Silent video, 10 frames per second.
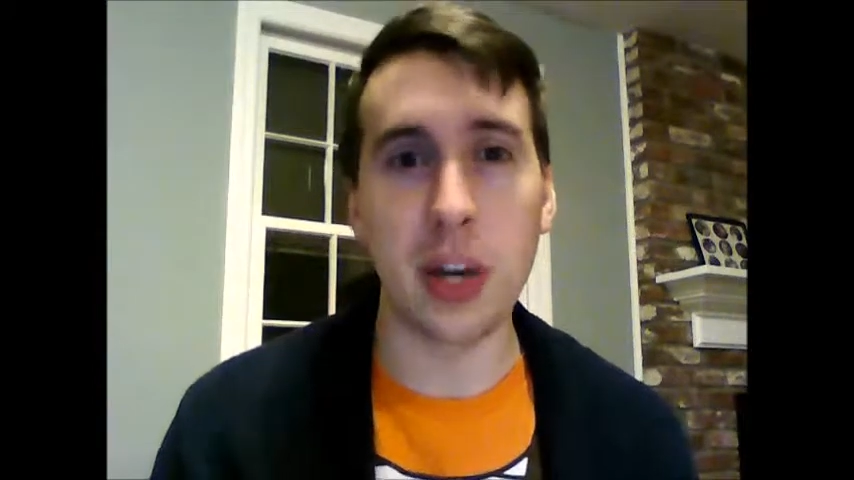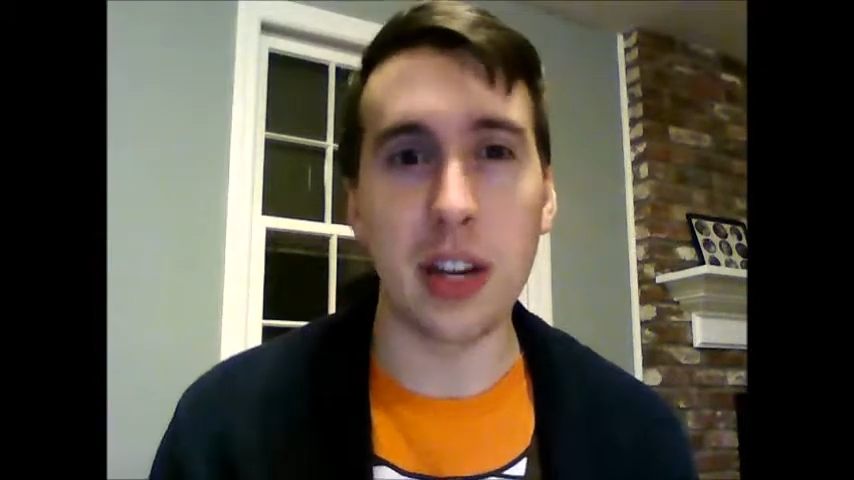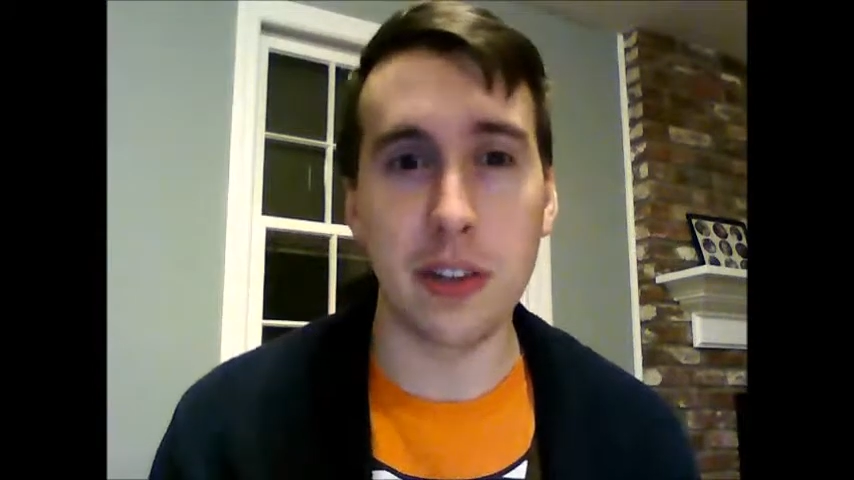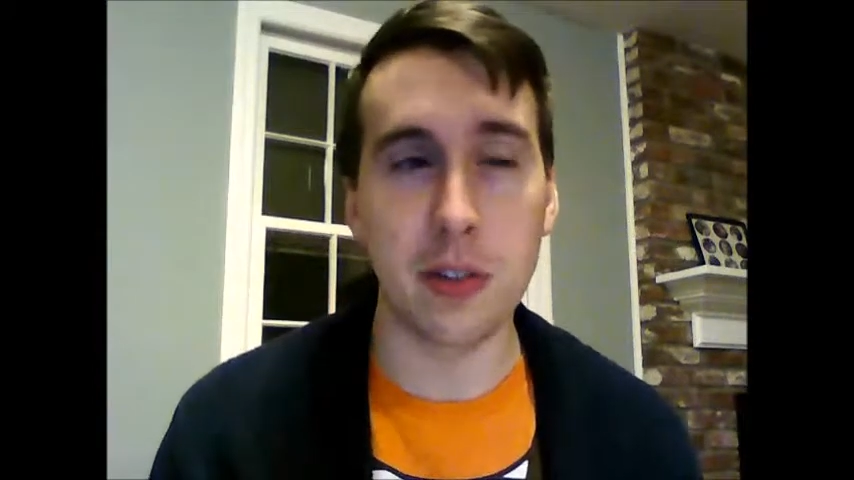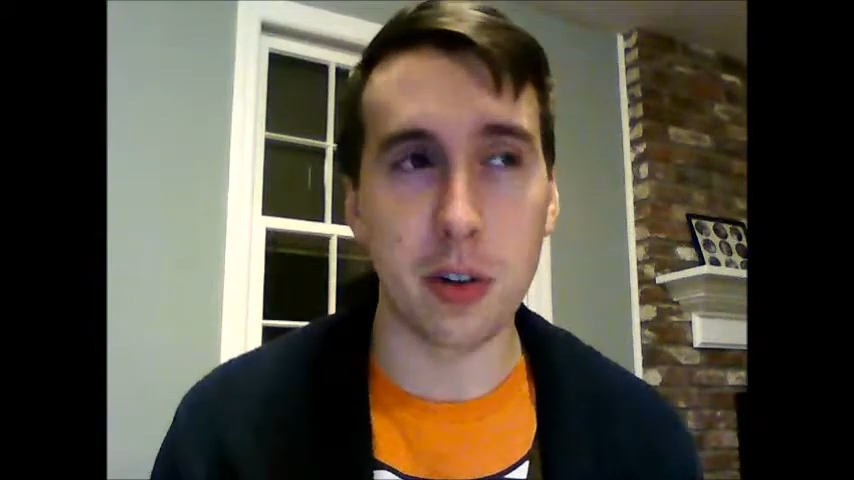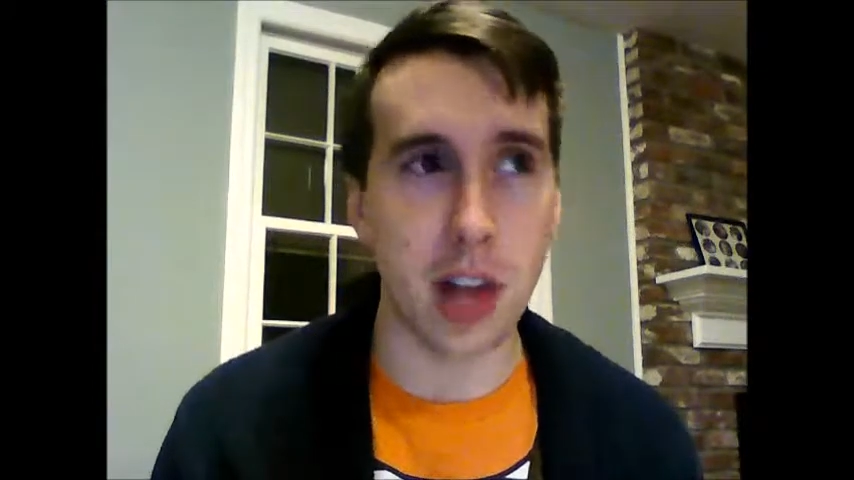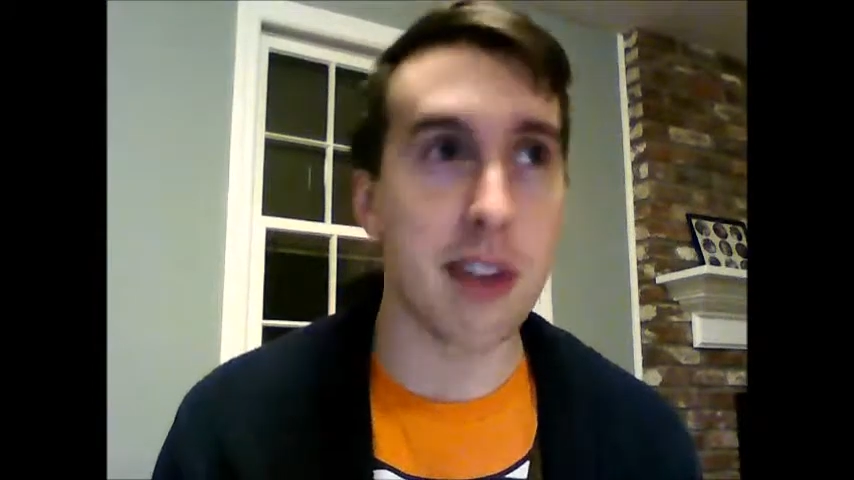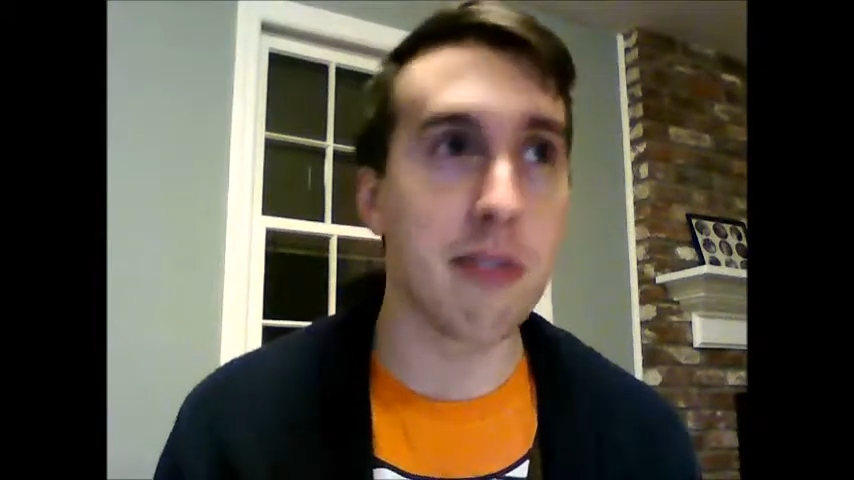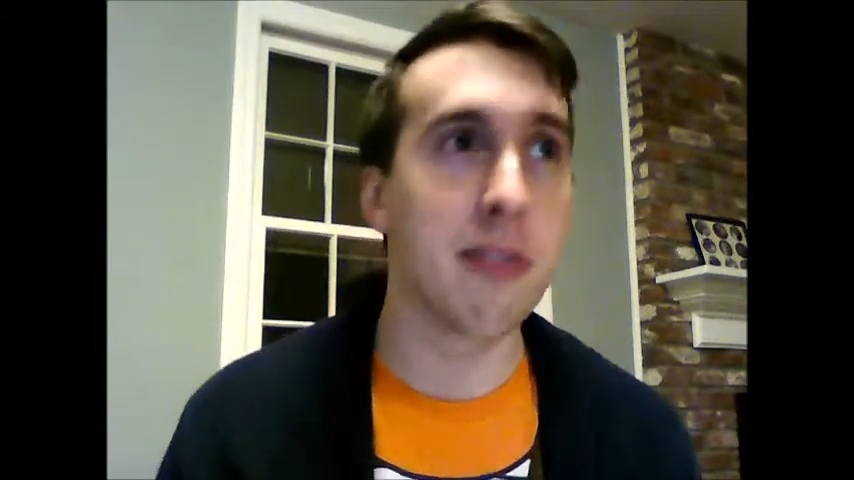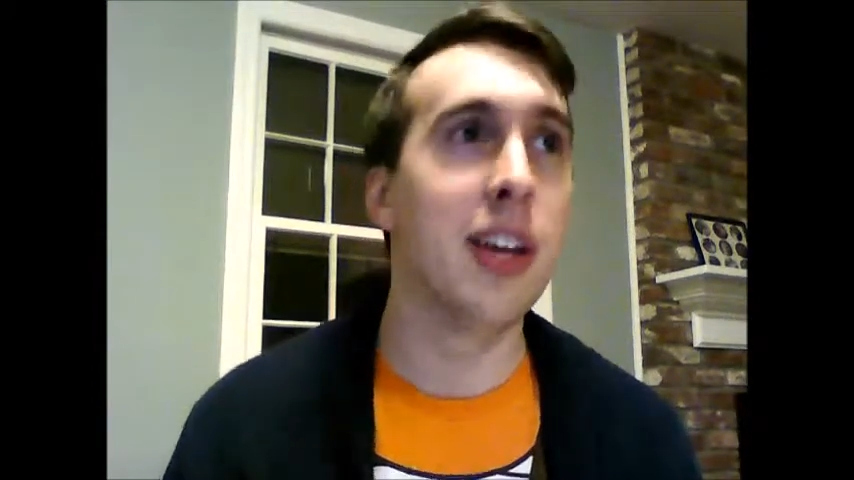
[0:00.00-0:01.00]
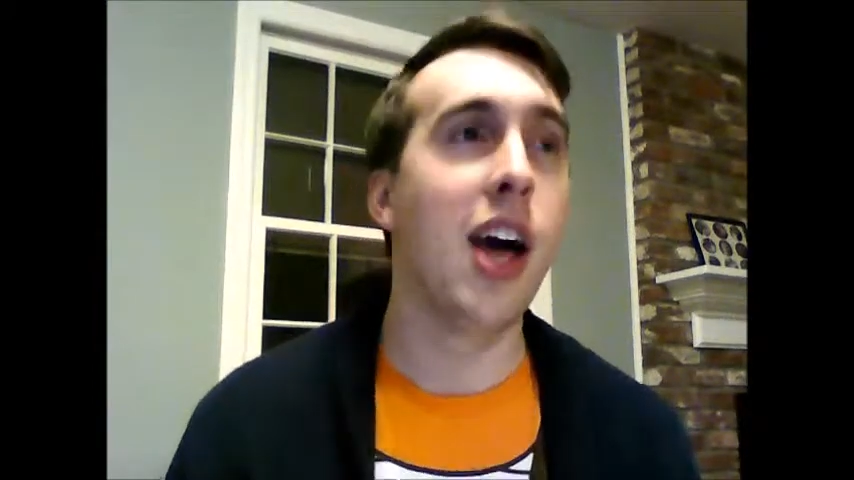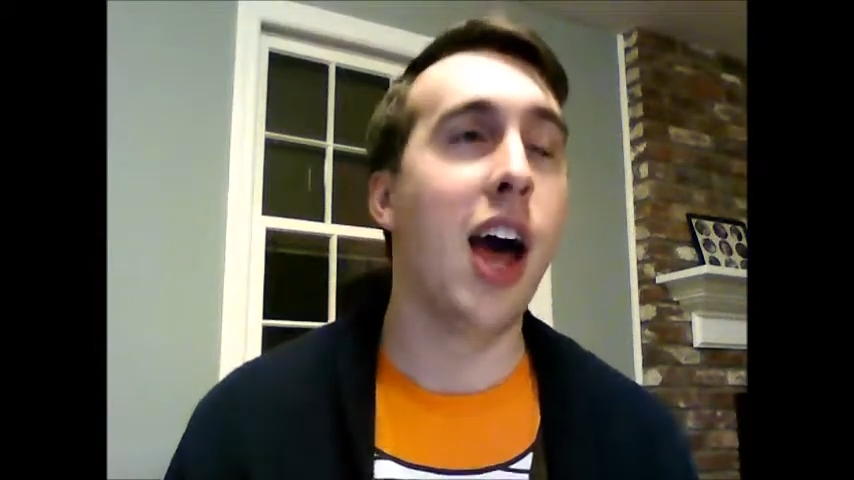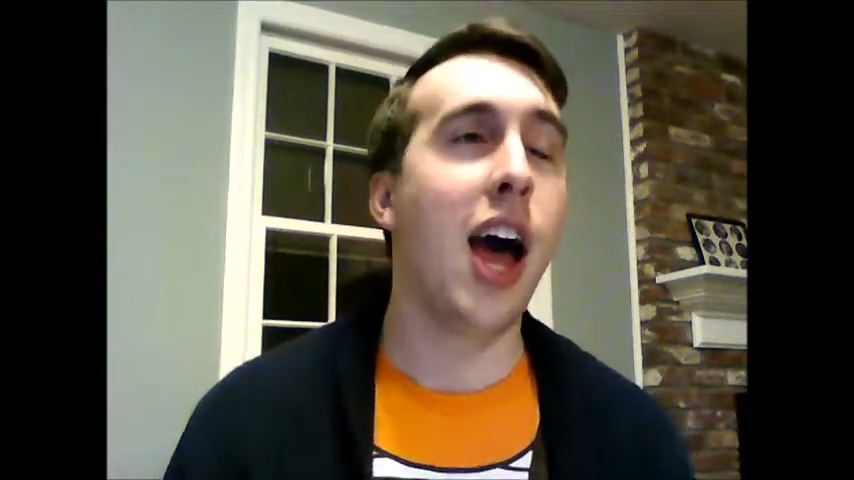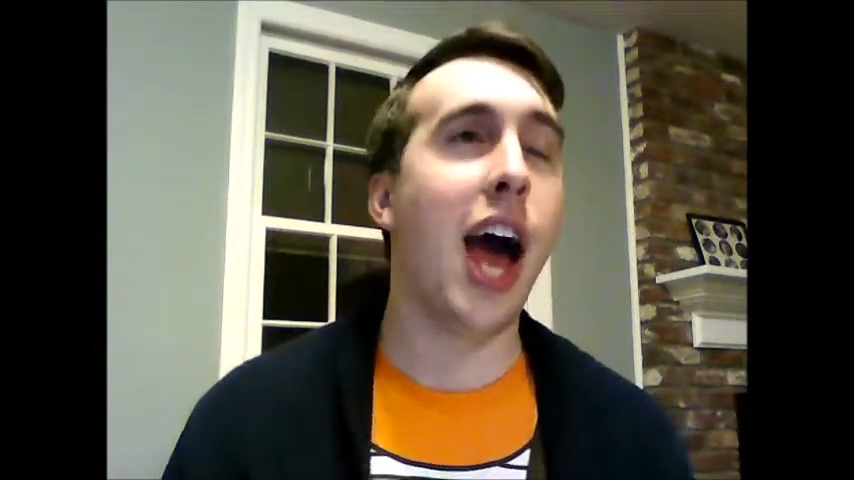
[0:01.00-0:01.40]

way to live your life.